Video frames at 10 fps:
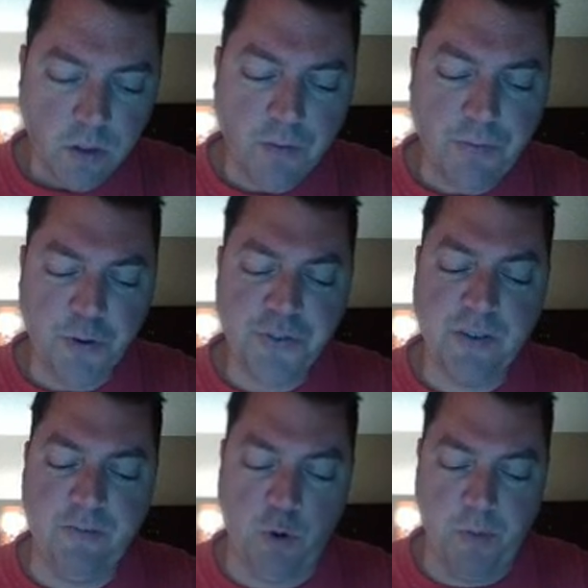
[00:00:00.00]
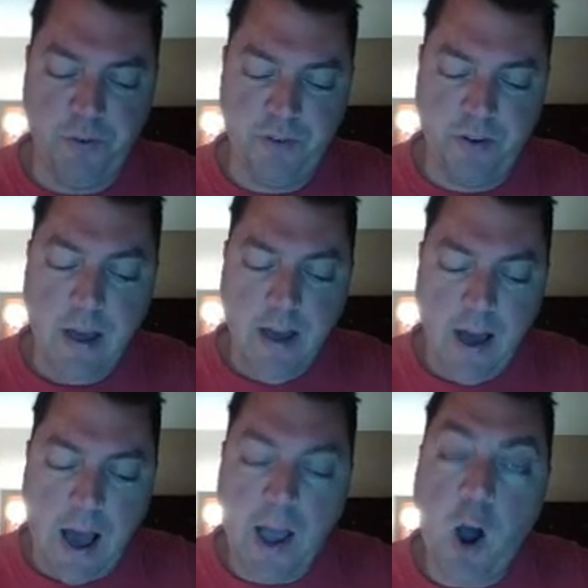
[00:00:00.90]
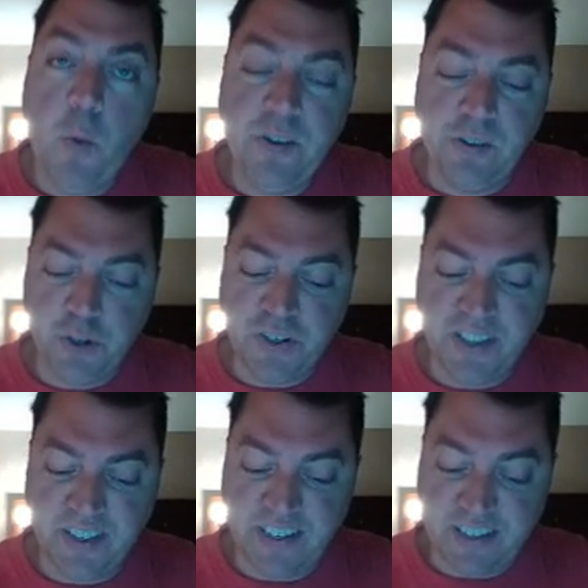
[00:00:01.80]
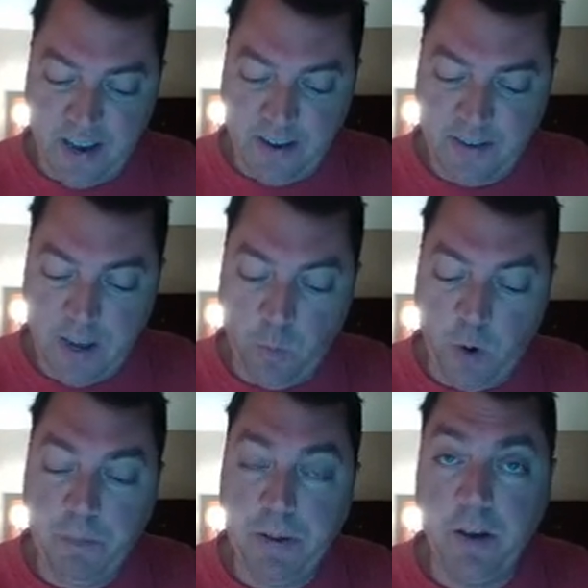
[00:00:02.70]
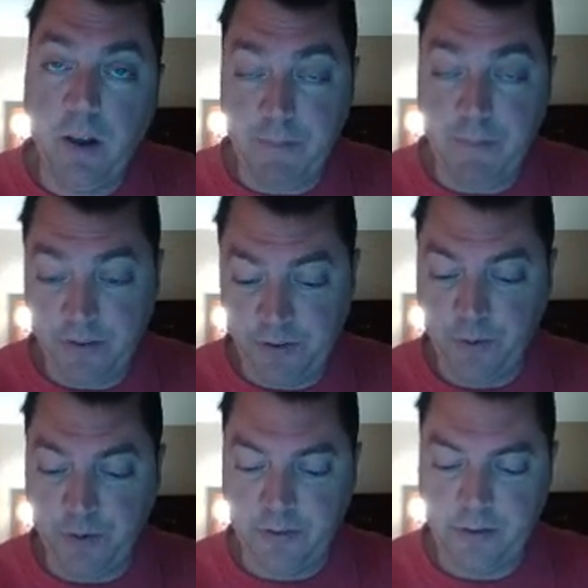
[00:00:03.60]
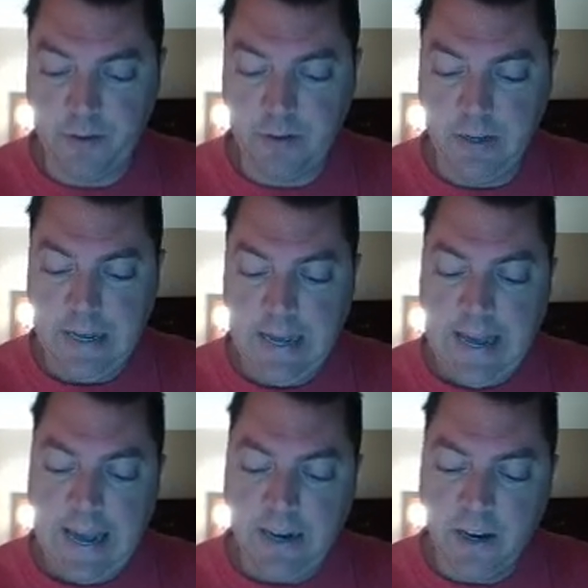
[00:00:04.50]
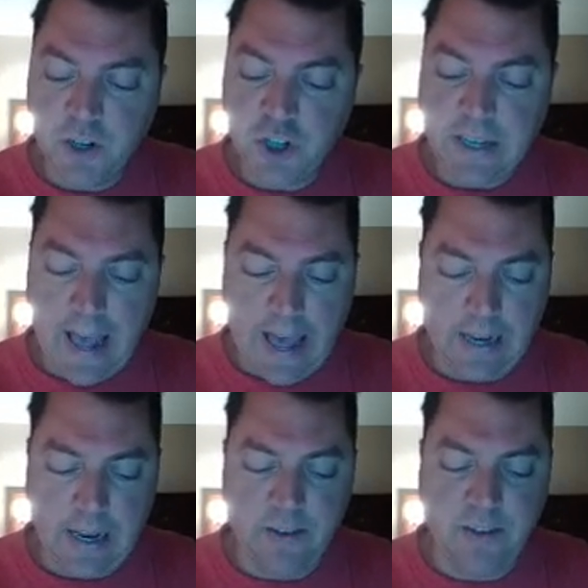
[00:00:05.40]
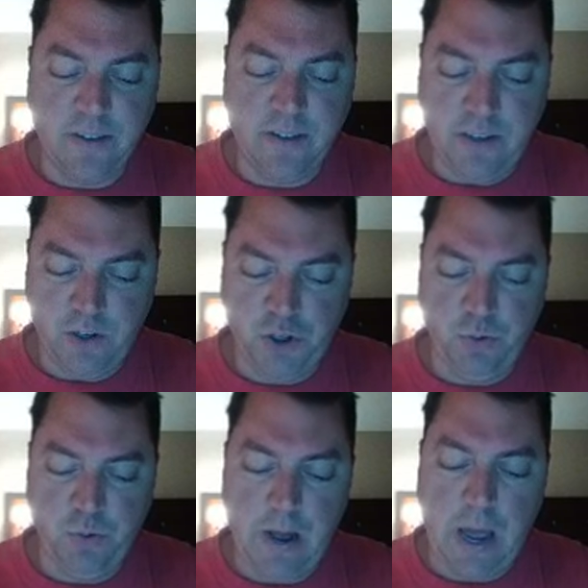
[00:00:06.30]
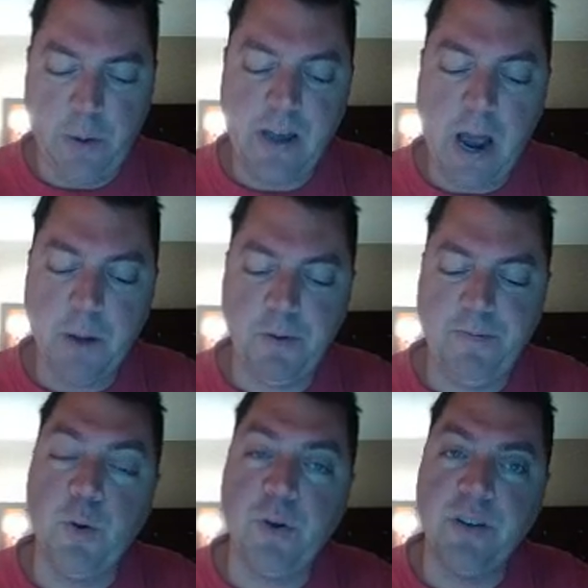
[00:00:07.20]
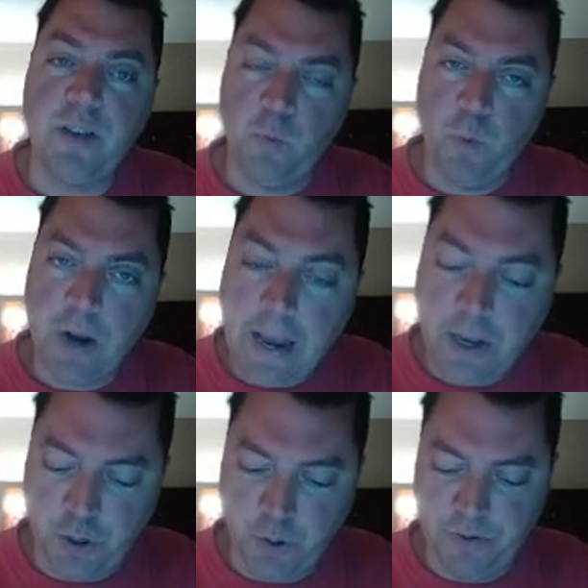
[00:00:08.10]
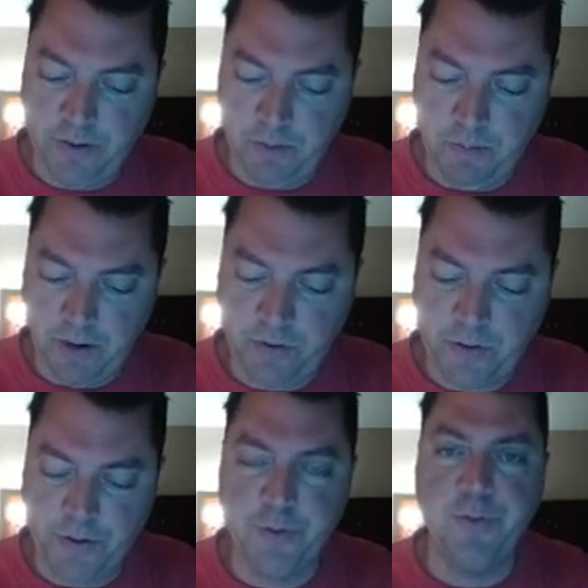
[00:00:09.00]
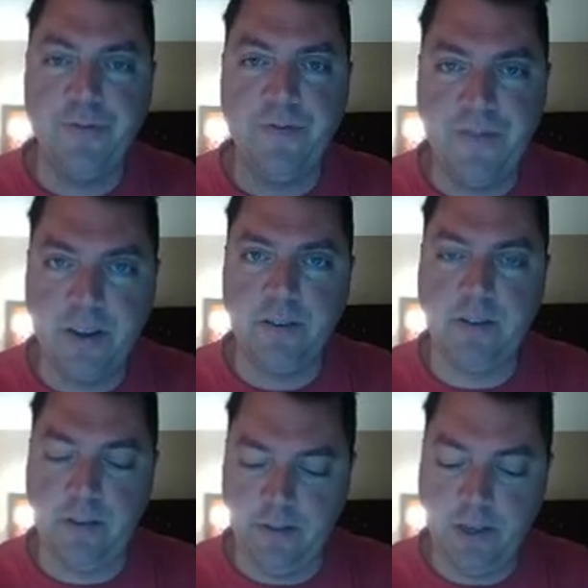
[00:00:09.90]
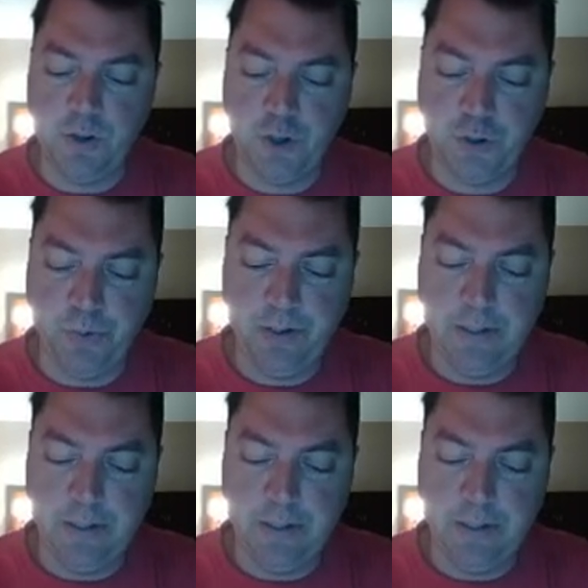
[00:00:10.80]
First and foremost, I always look to the success and well-being of my students. In initially analyzing this issue, I was hyper-focused on what I could do as an administrator to fix the issue.